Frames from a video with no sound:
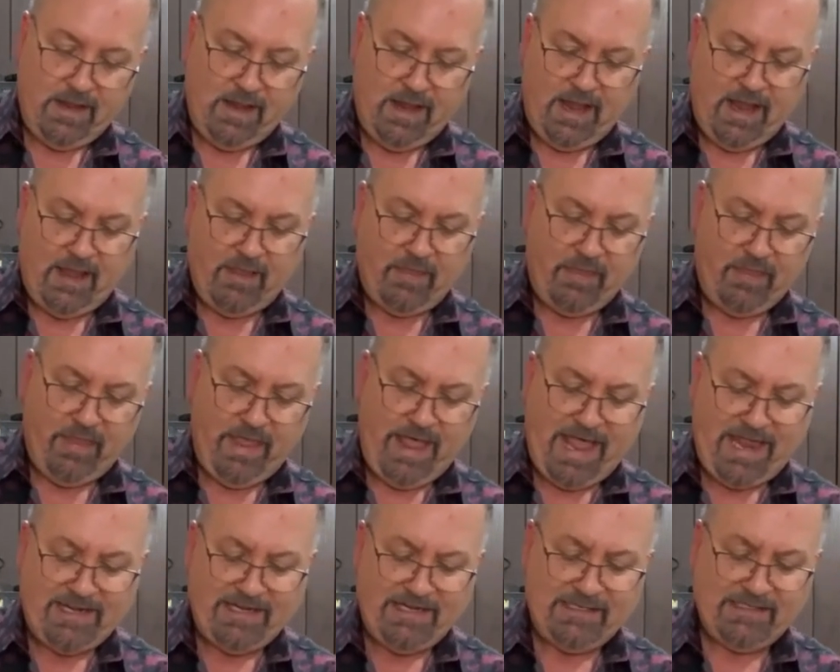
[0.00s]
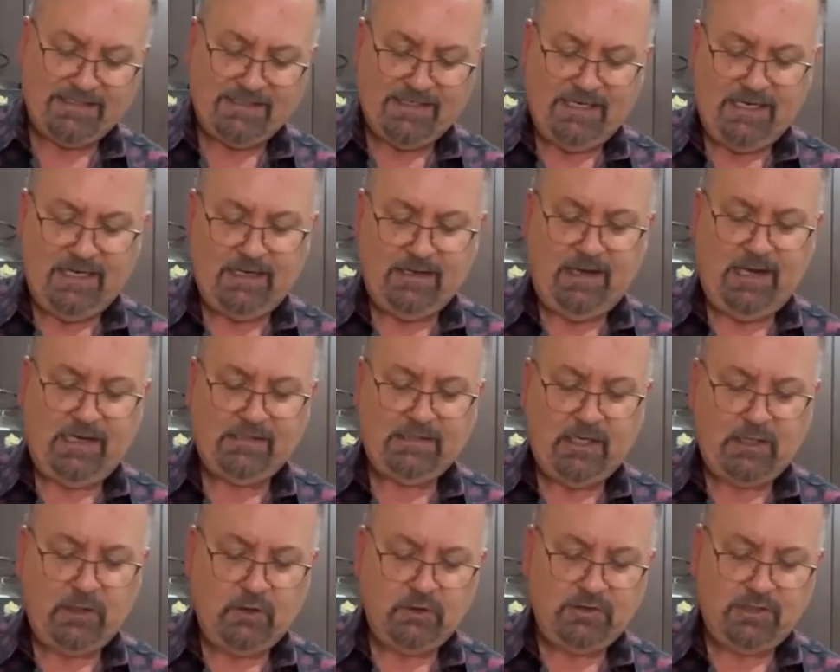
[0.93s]
And that is it. That's how
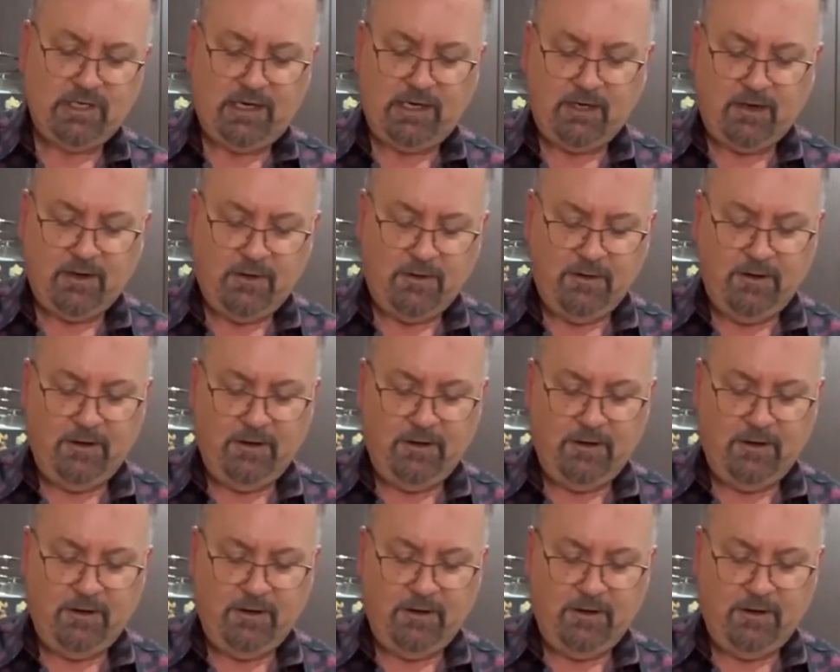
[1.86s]
you take